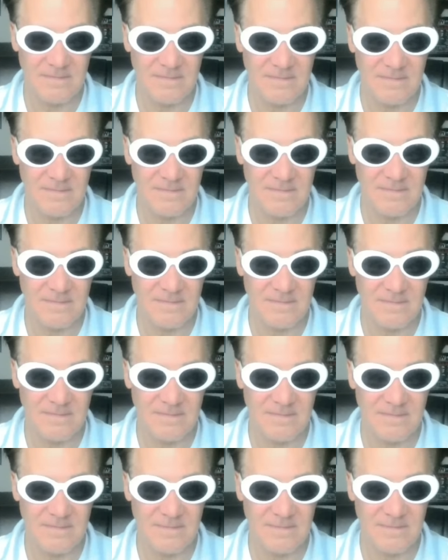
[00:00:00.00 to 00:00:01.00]

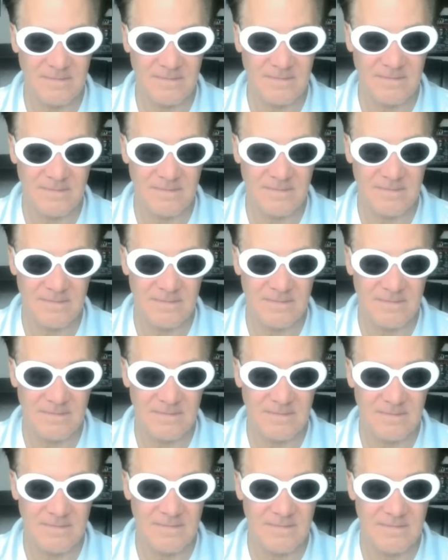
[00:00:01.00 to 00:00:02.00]

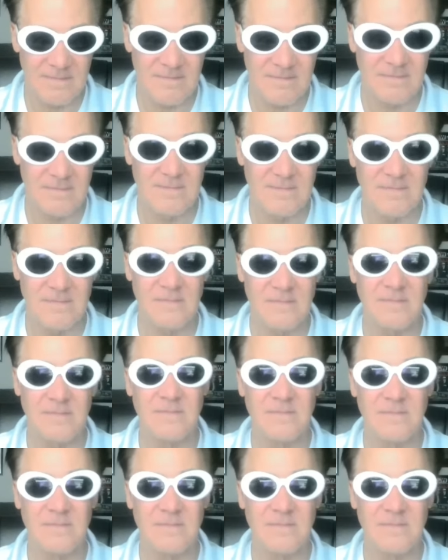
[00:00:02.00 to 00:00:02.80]
(silent)